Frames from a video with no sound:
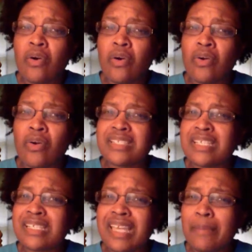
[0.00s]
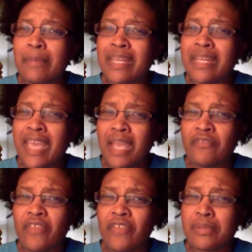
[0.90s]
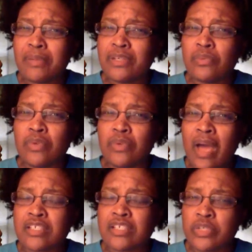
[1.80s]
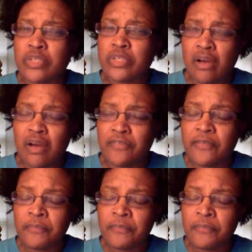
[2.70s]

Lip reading: or is he keeping it kayfabe and don't know how to switch it off?